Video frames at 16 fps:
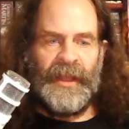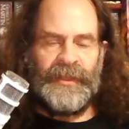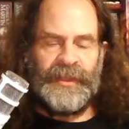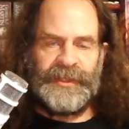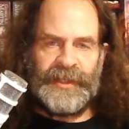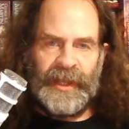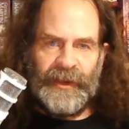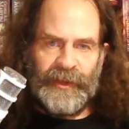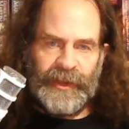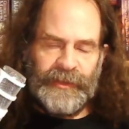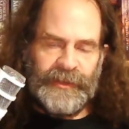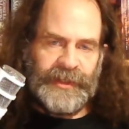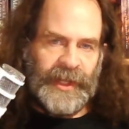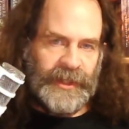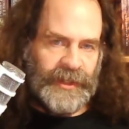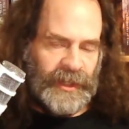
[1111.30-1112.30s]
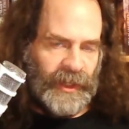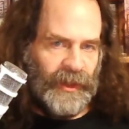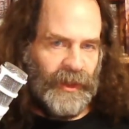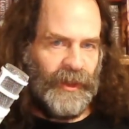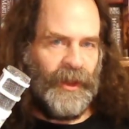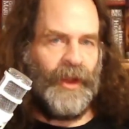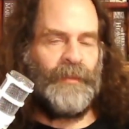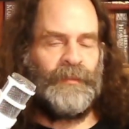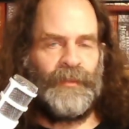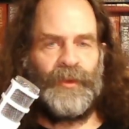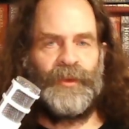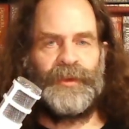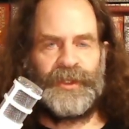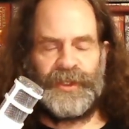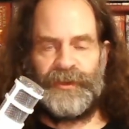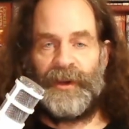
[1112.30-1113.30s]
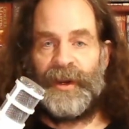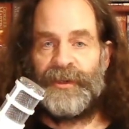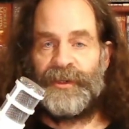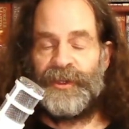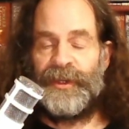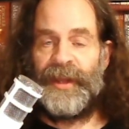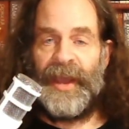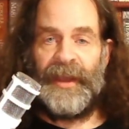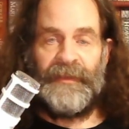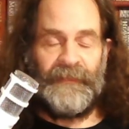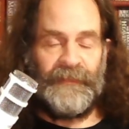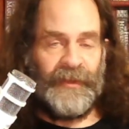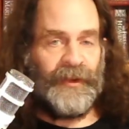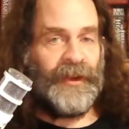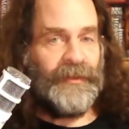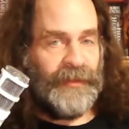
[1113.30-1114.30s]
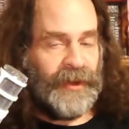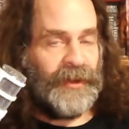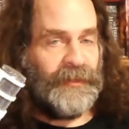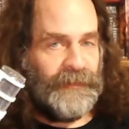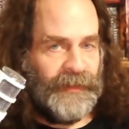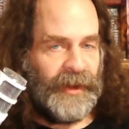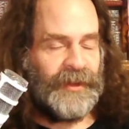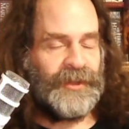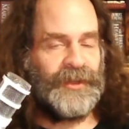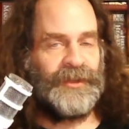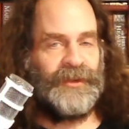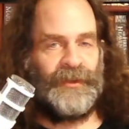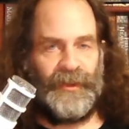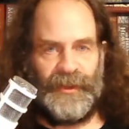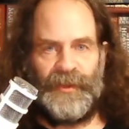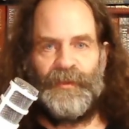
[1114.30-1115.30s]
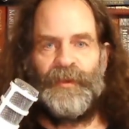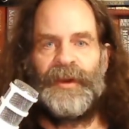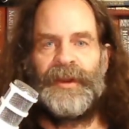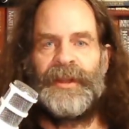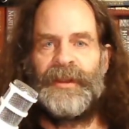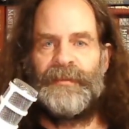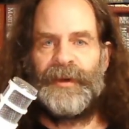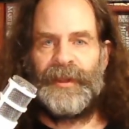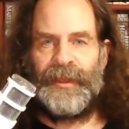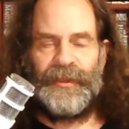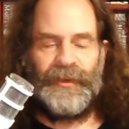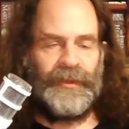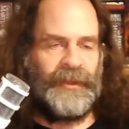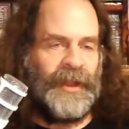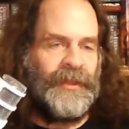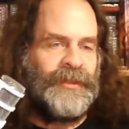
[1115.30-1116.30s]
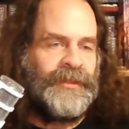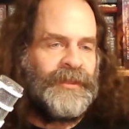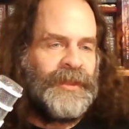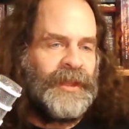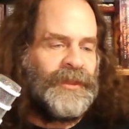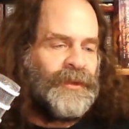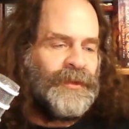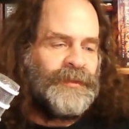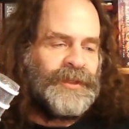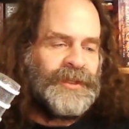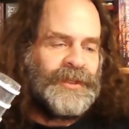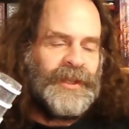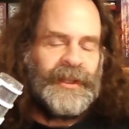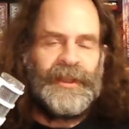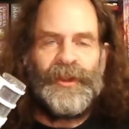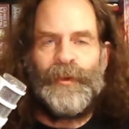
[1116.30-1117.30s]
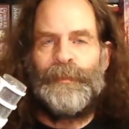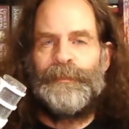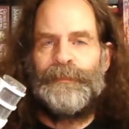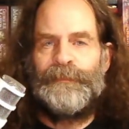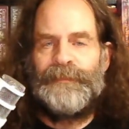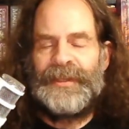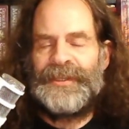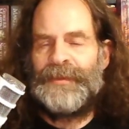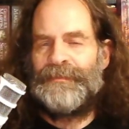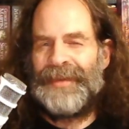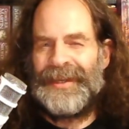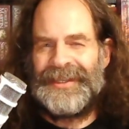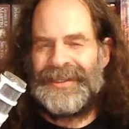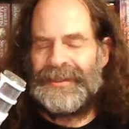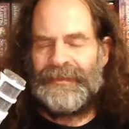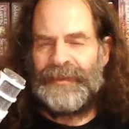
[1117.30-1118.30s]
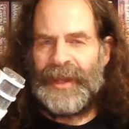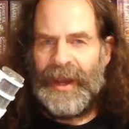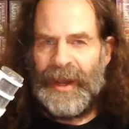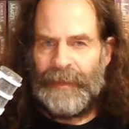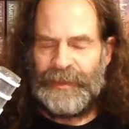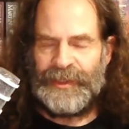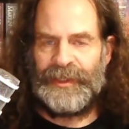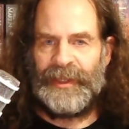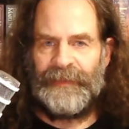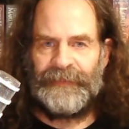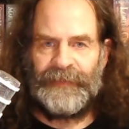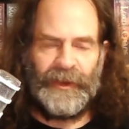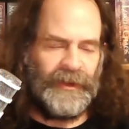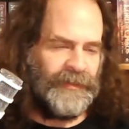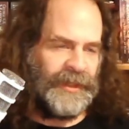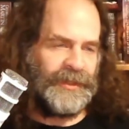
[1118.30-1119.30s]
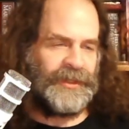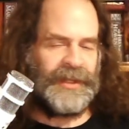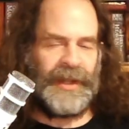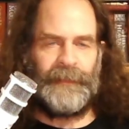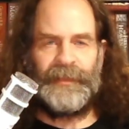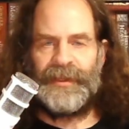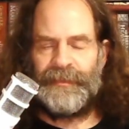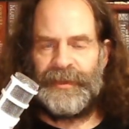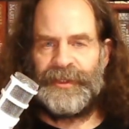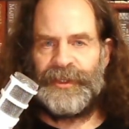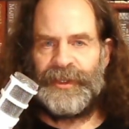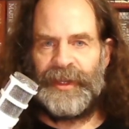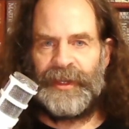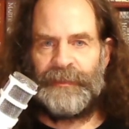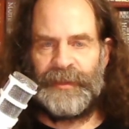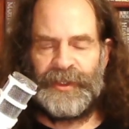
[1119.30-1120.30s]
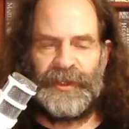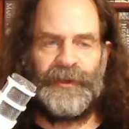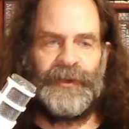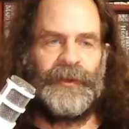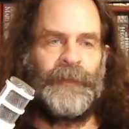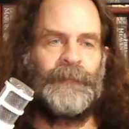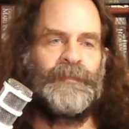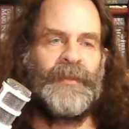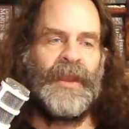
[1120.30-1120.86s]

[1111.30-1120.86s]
this area is actually a lot more structured and very, very functional than what anybody thought. They thought it was just like little bits and pieces of garbage left over that just happened to be genetic material.